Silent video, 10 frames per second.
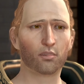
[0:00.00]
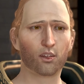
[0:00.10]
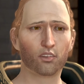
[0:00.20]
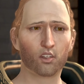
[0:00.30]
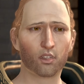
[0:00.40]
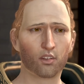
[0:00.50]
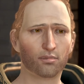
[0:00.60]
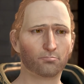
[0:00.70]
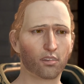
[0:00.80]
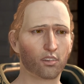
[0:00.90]
there are good
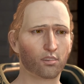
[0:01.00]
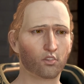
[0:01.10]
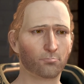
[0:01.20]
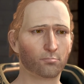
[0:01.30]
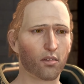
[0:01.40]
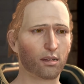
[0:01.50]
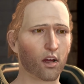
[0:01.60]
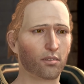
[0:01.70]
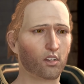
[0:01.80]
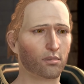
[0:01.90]
spirits who embody
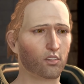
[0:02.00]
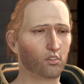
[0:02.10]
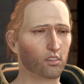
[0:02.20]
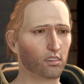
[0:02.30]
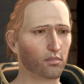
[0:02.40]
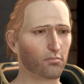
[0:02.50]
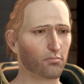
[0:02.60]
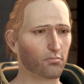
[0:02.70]
our virtues.